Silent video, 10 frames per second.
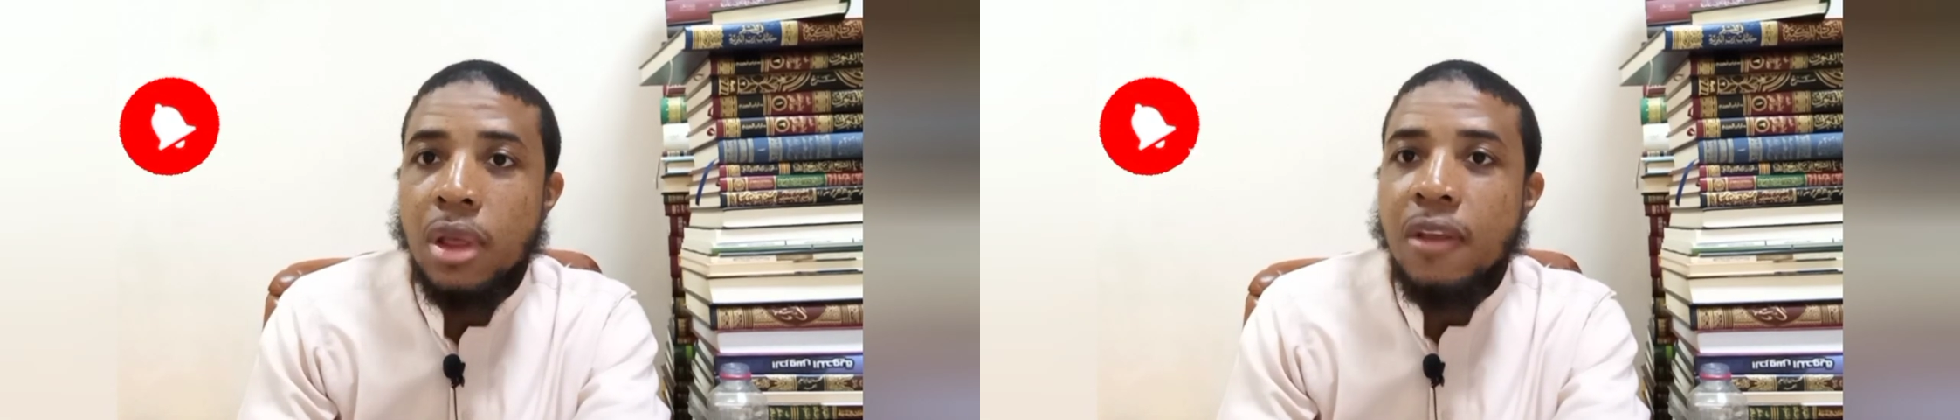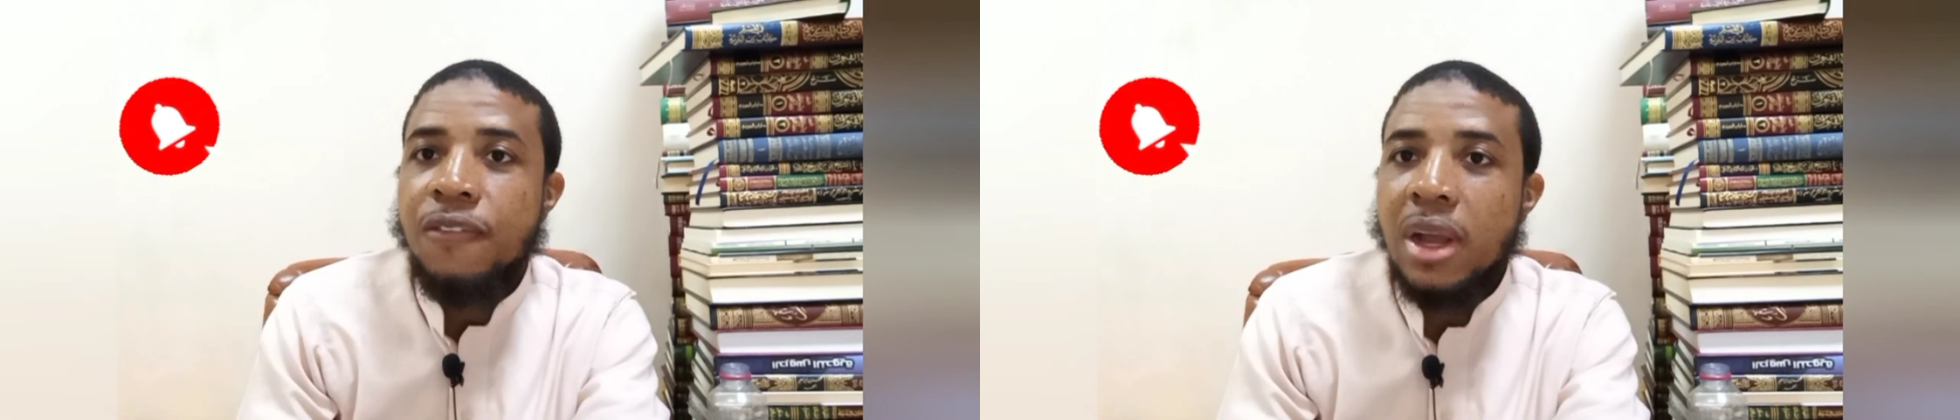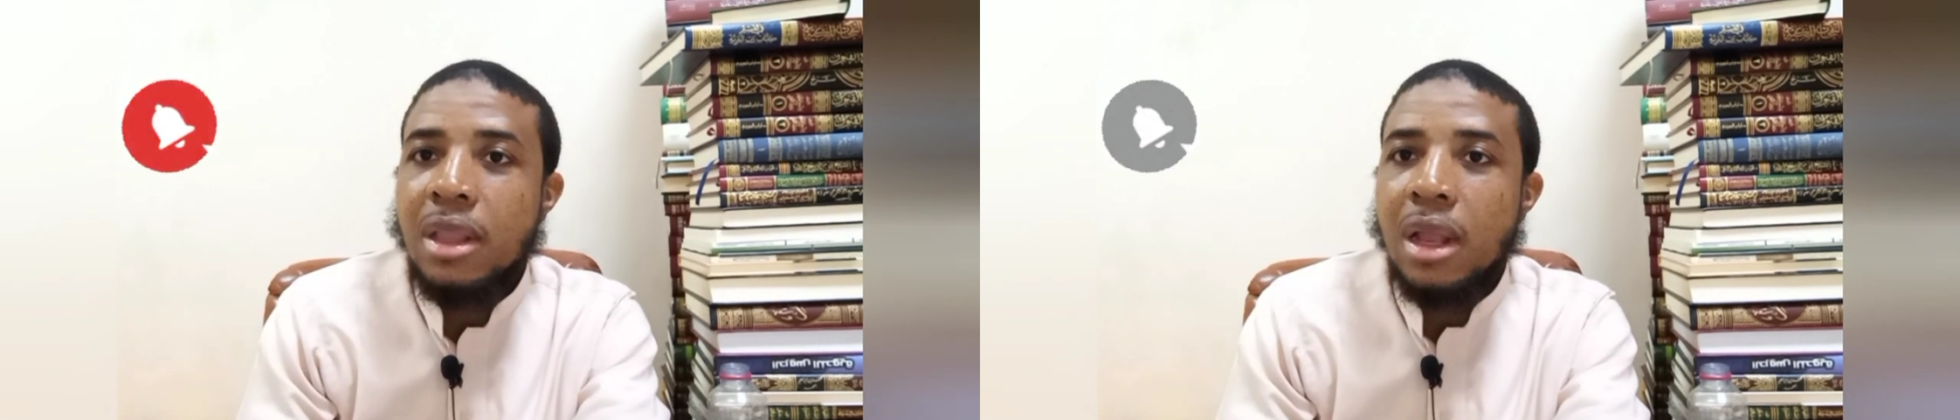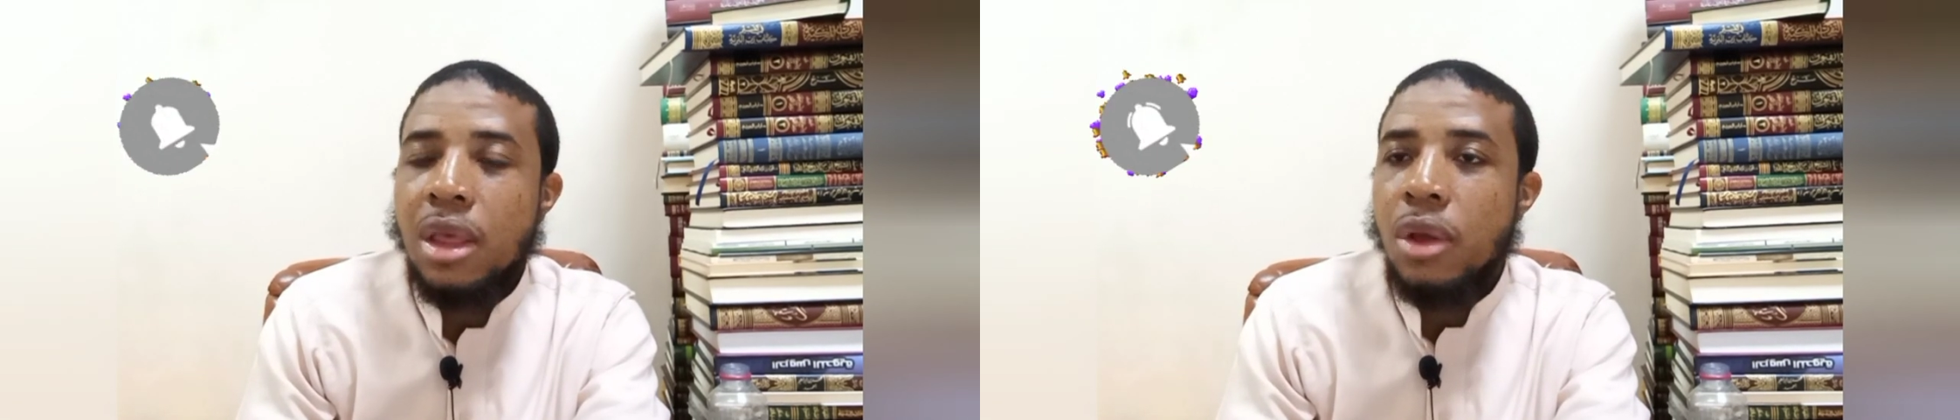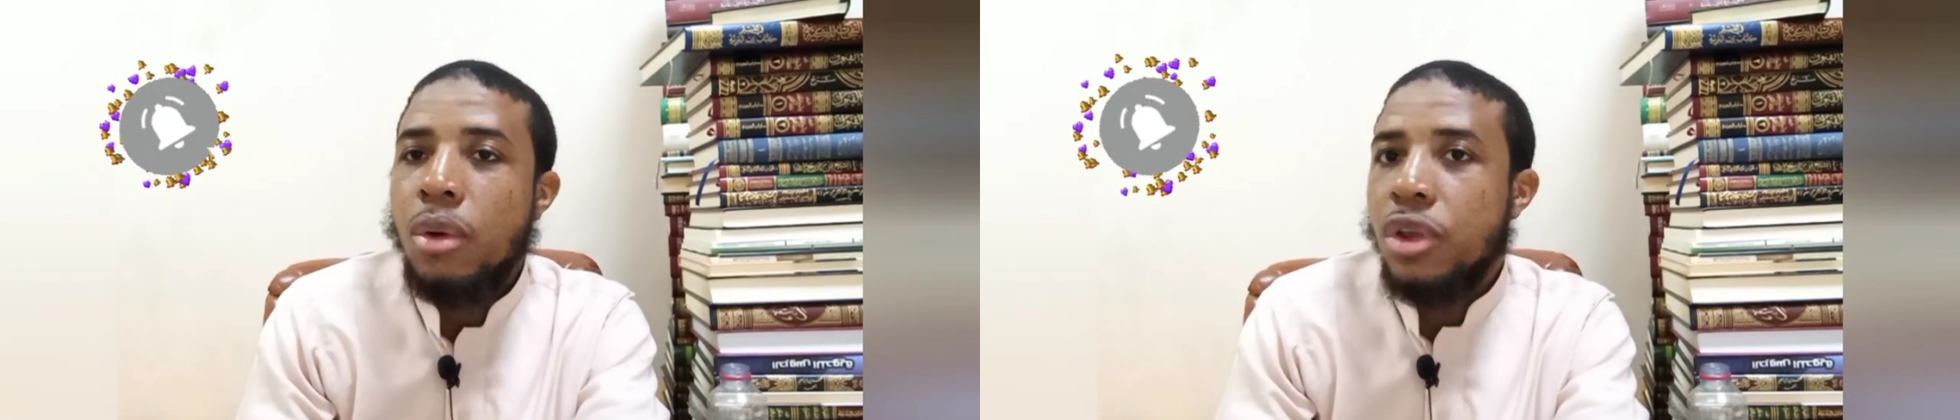the fact that
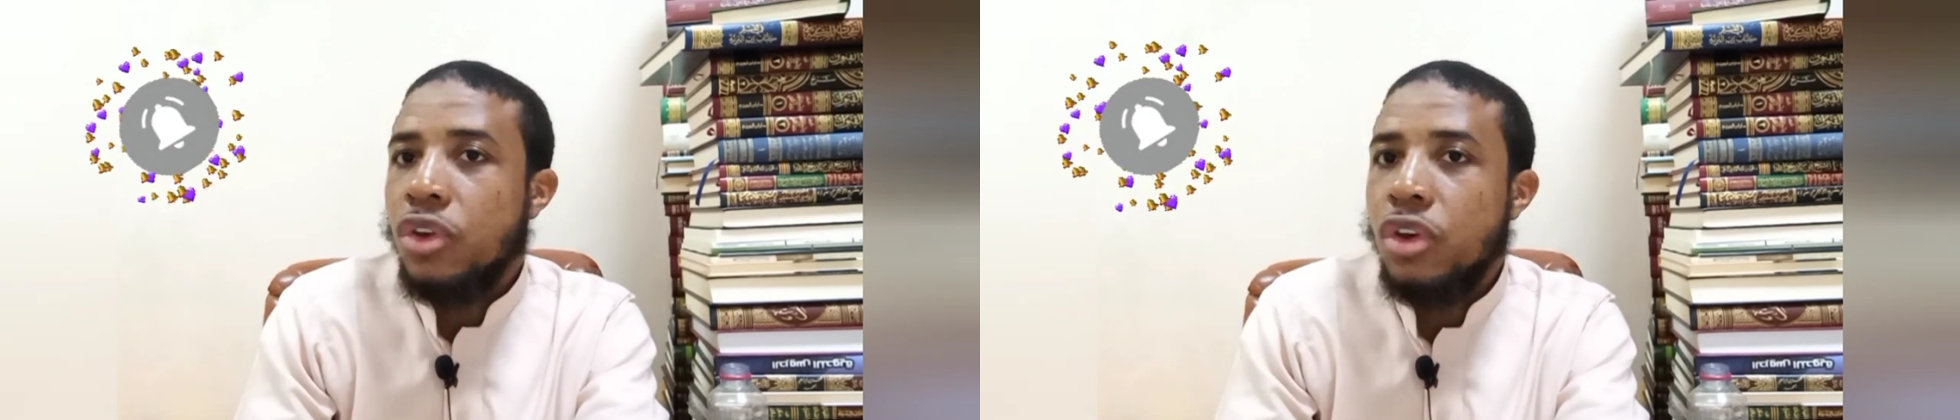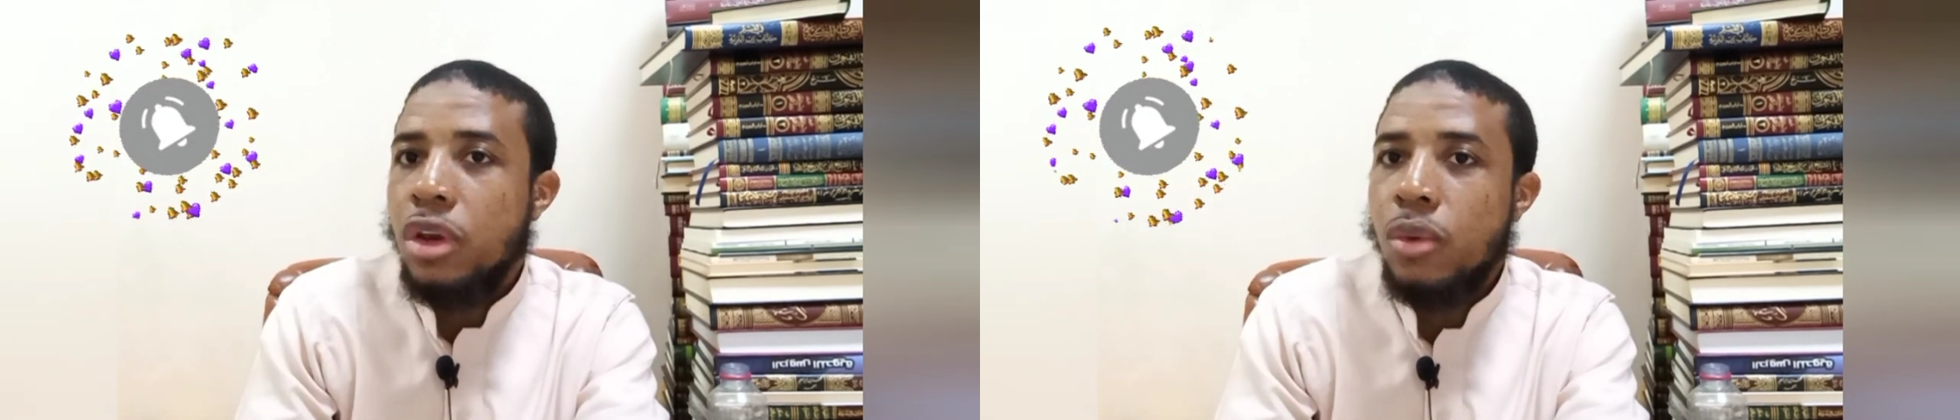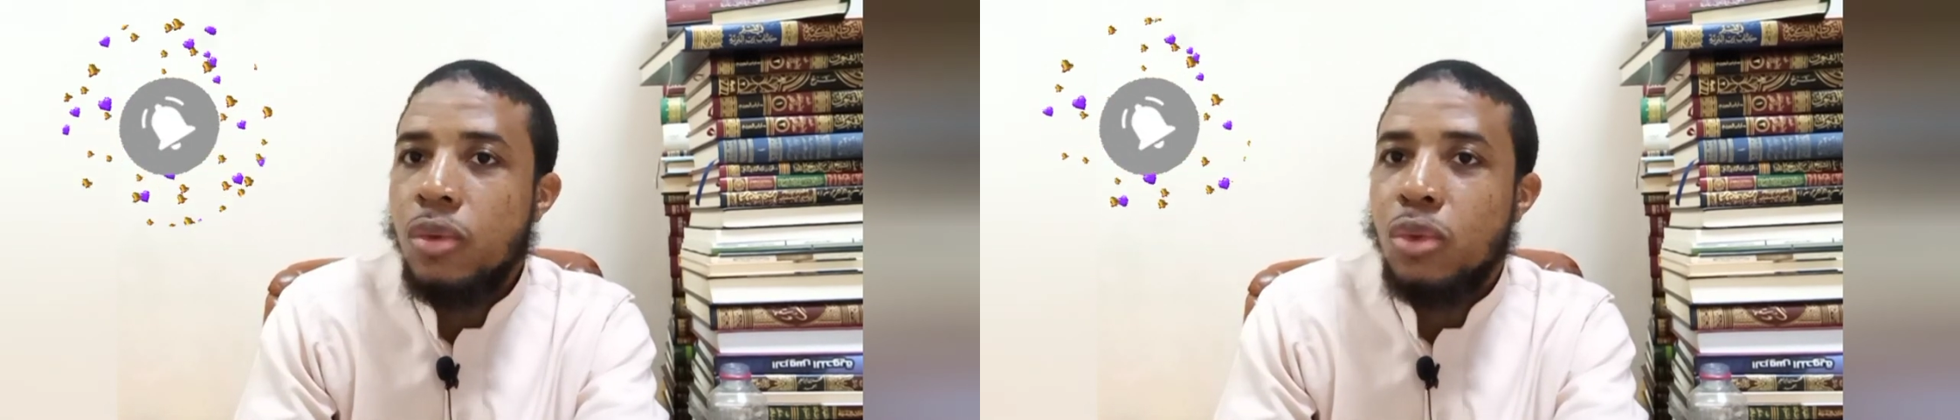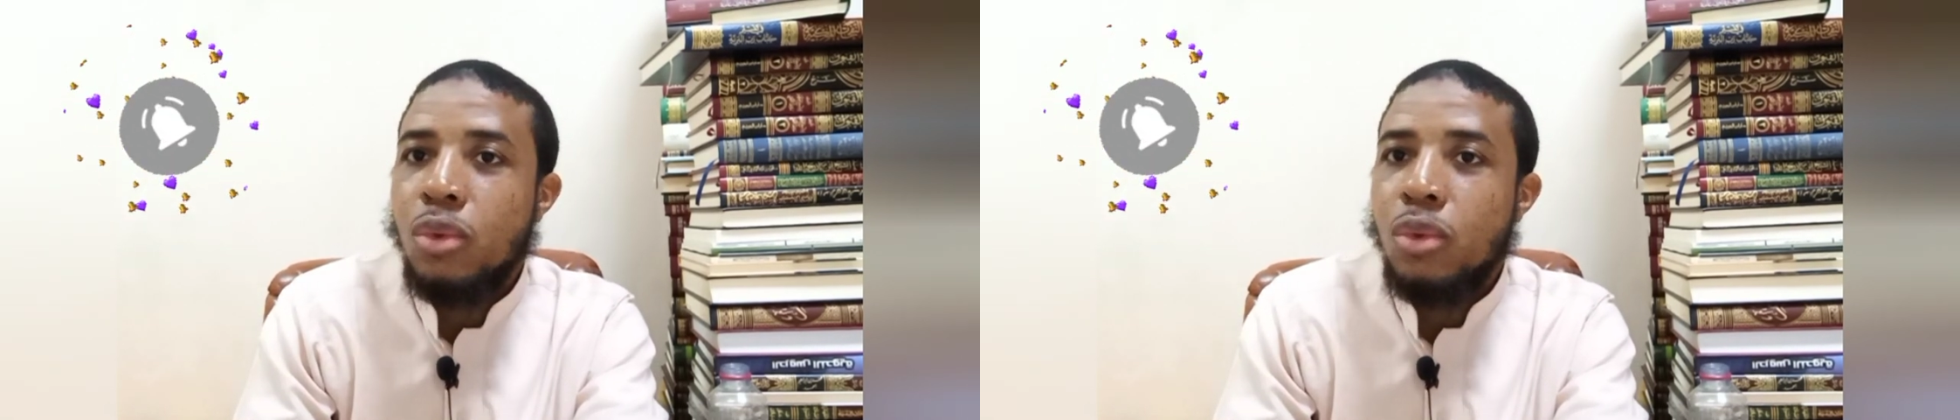he got introduced